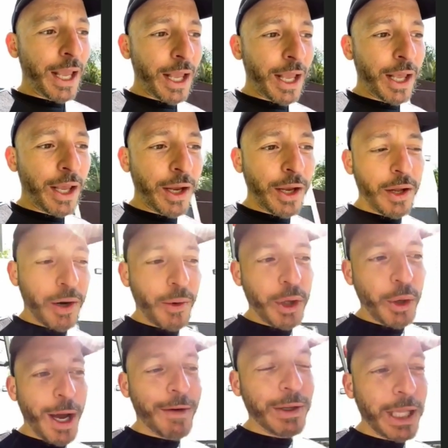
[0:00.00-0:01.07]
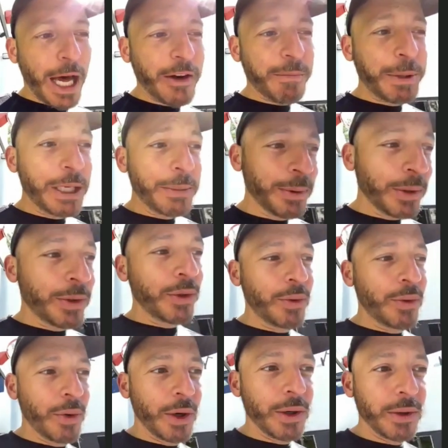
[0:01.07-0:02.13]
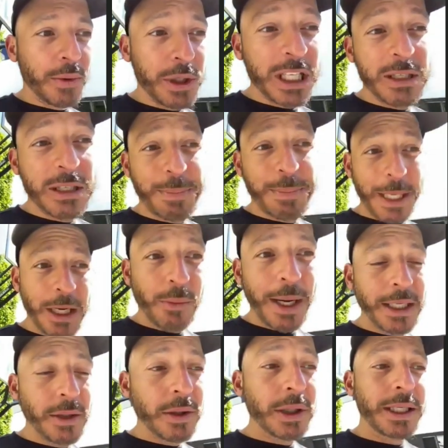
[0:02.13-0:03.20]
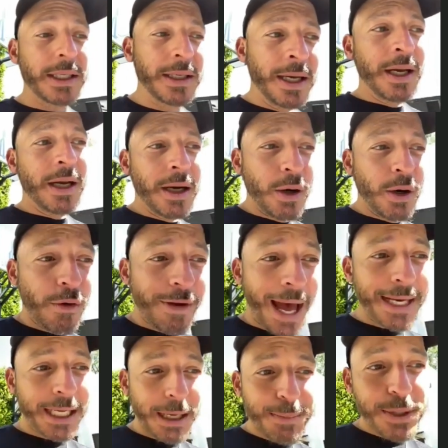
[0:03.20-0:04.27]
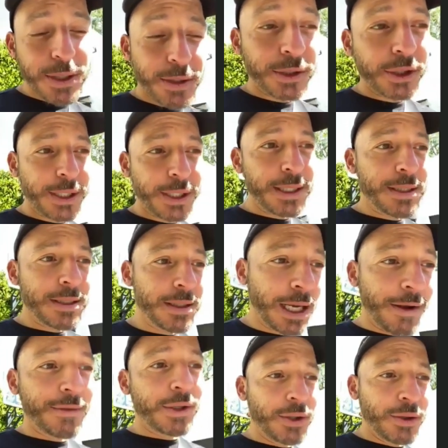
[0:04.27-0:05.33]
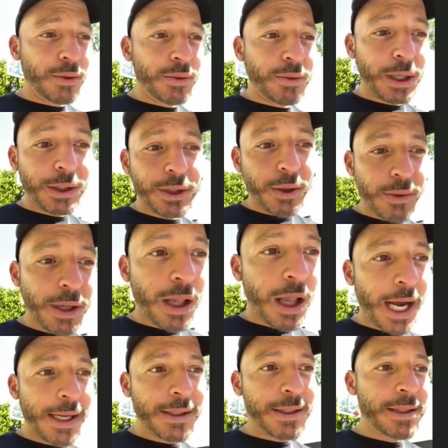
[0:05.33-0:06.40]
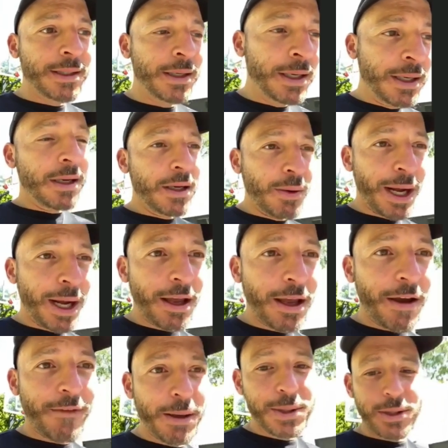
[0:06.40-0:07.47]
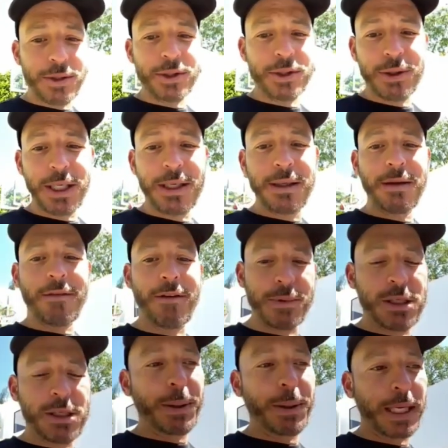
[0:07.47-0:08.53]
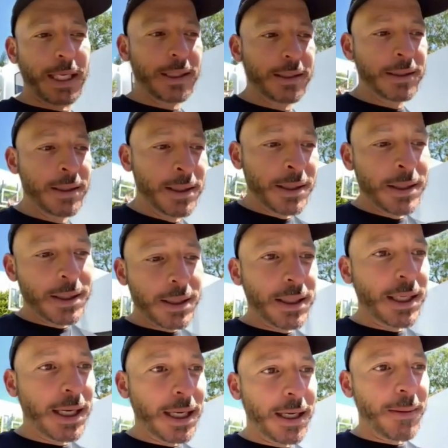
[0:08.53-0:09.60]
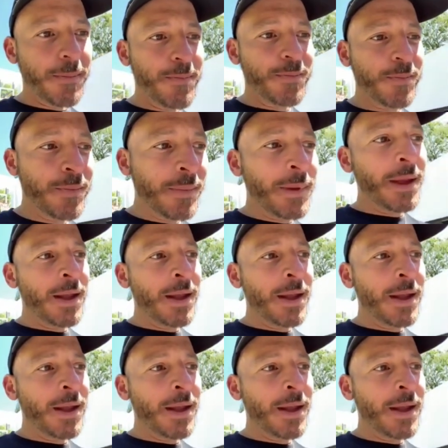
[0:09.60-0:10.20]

y- y- you know, you have a lot of people who are who spin regularly, who've had hip surgeries. I have two well-known clients who had to have hip surgery from spinning. Wow. Um,